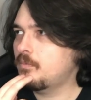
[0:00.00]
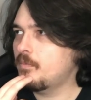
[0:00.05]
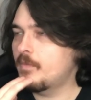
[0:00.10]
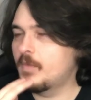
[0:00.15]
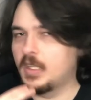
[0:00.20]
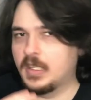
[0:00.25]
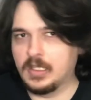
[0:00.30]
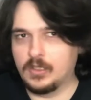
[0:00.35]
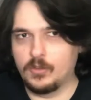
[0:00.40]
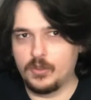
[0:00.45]

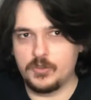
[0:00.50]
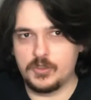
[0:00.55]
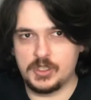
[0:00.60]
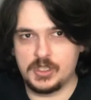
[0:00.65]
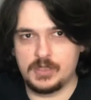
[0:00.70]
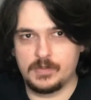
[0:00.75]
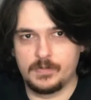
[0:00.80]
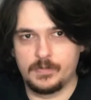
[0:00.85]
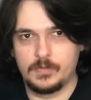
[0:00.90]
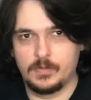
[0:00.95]
Like
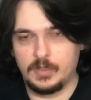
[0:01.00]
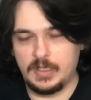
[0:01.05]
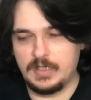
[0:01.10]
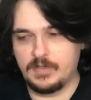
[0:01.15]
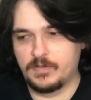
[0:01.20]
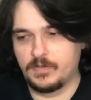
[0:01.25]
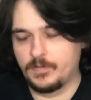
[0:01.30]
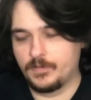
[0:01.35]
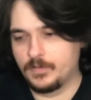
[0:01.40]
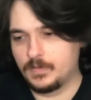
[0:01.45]
loose
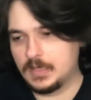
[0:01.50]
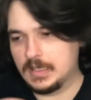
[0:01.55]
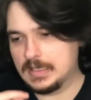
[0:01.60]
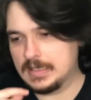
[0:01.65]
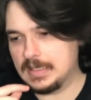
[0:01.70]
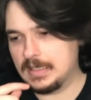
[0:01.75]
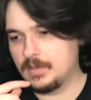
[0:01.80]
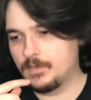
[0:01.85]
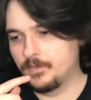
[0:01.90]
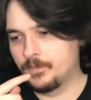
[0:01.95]
leaf
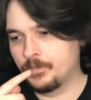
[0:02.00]
tea.